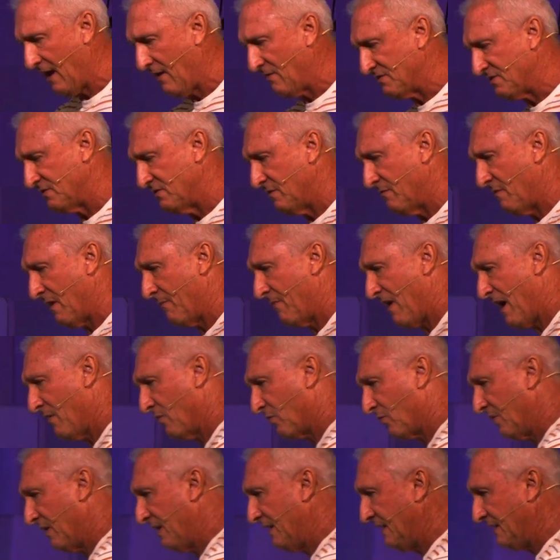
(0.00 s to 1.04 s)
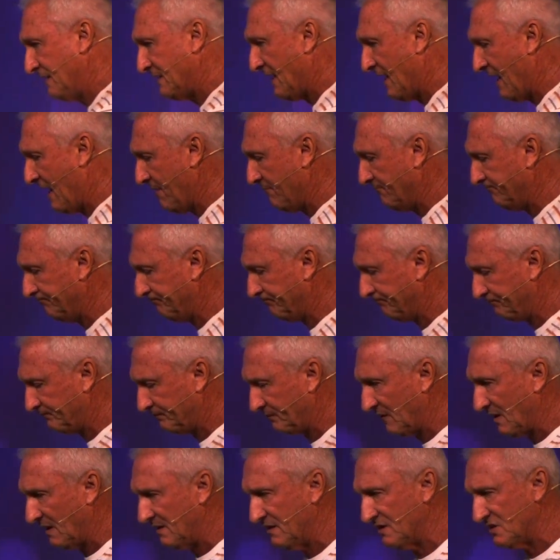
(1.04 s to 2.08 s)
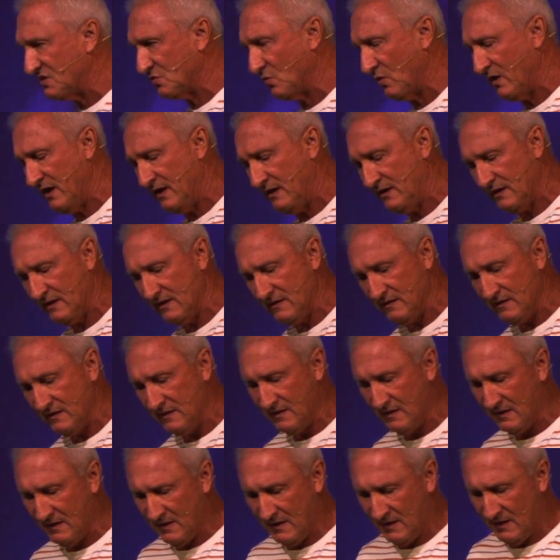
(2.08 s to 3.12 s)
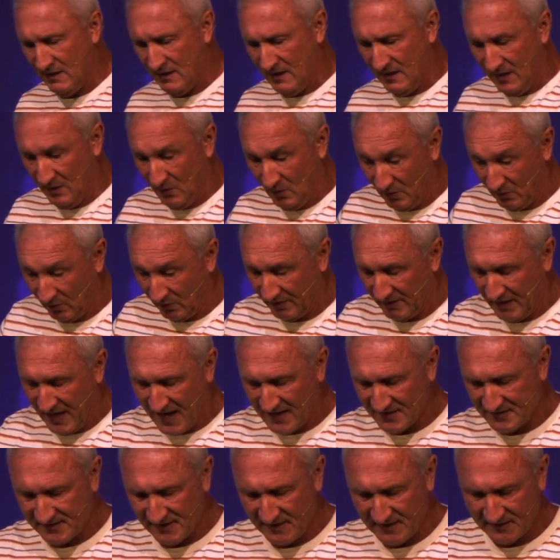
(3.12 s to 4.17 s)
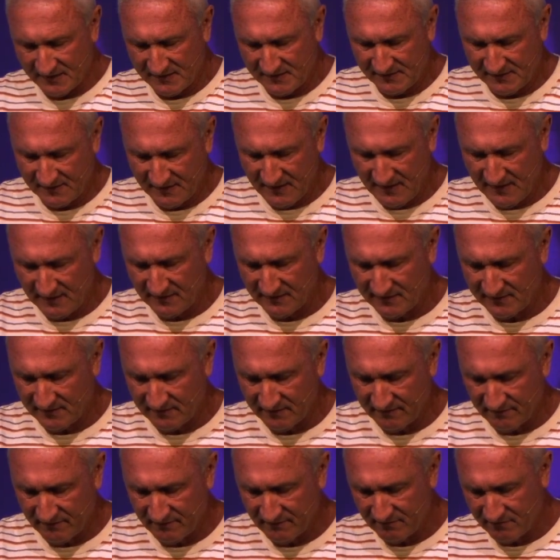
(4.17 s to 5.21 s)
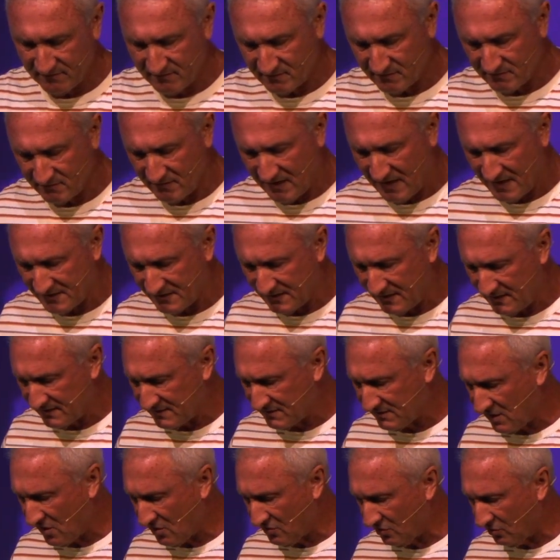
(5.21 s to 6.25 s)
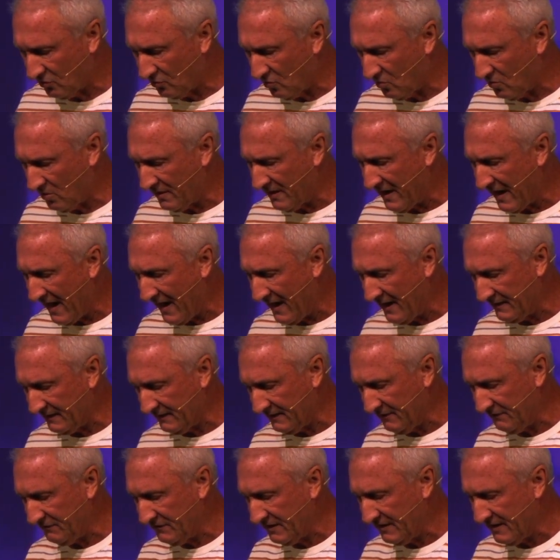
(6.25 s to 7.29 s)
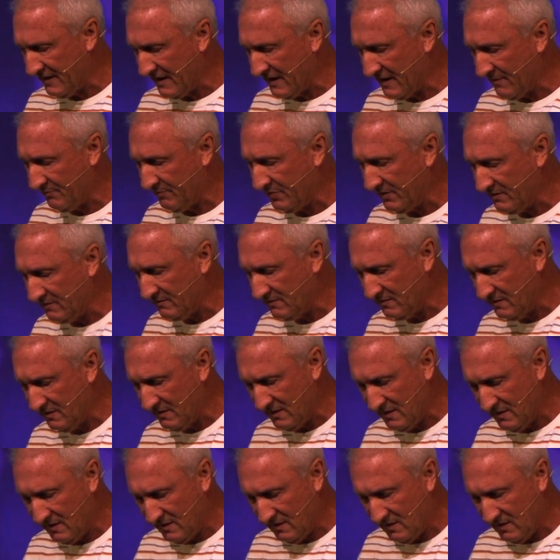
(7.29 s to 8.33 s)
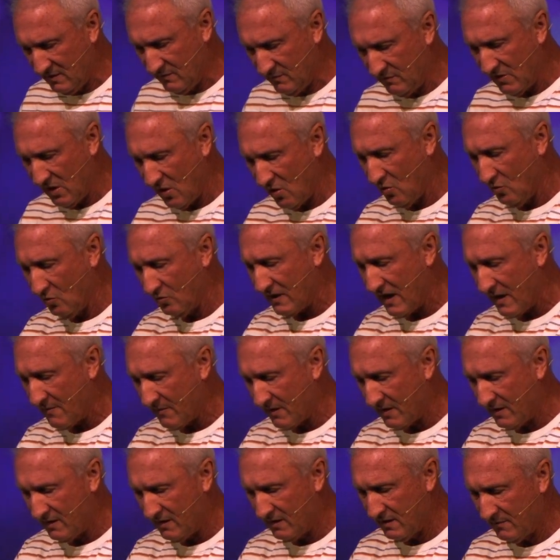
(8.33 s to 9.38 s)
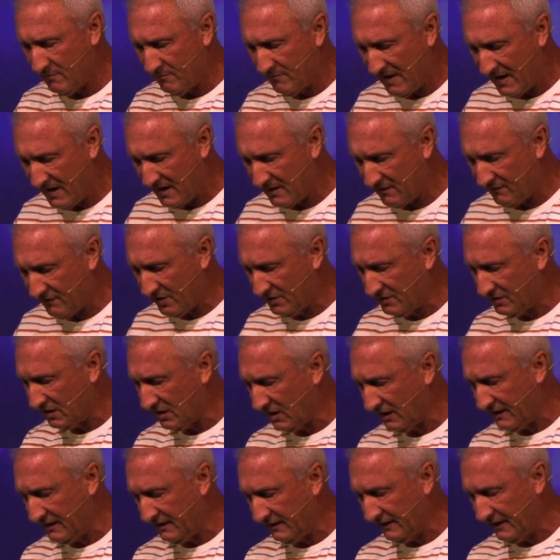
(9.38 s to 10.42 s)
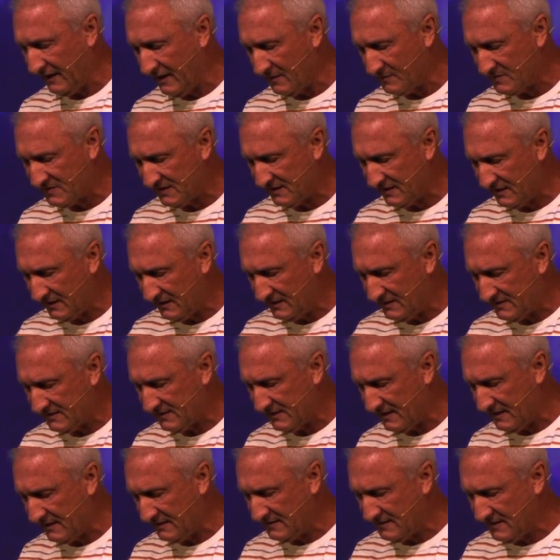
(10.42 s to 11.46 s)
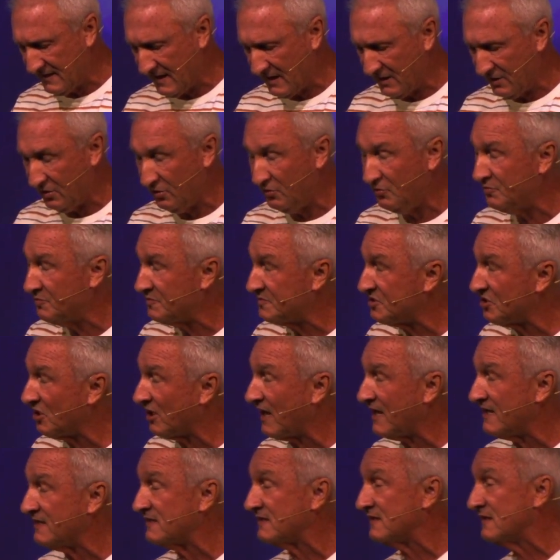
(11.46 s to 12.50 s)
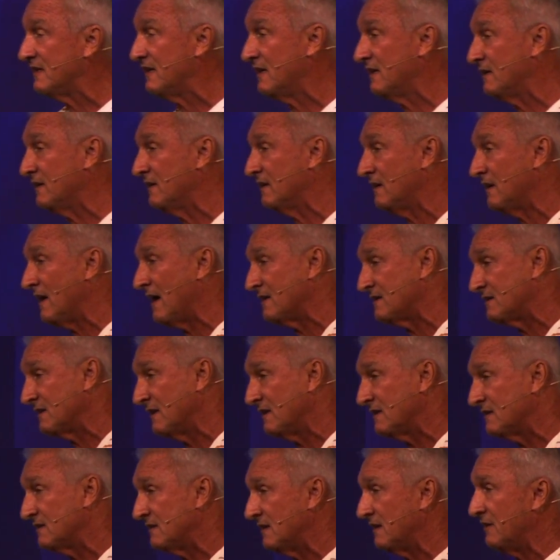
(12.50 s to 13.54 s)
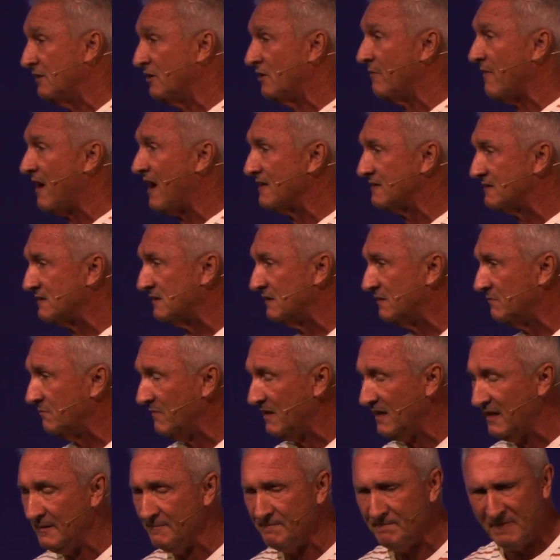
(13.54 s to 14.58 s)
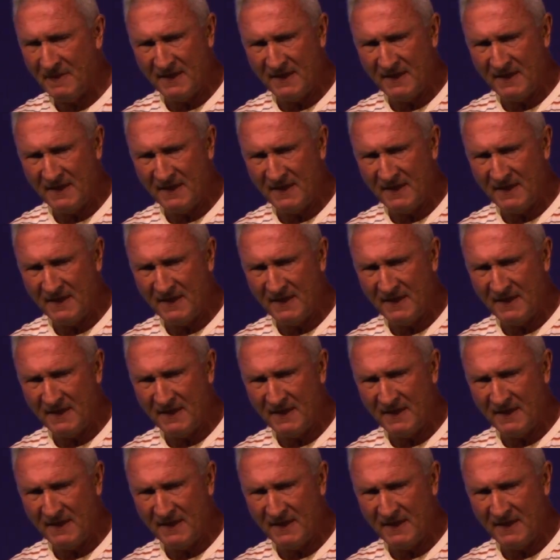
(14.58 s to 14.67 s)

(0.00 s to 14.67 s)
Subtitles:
was doing my Bible reading time this week, and we're in Isaiah 6, and Isaiah saw the Lord high and lifted up, and behold, I'm a man of unclean lips. And then he said, who shall I send? And Isaiah said, here am I, send me.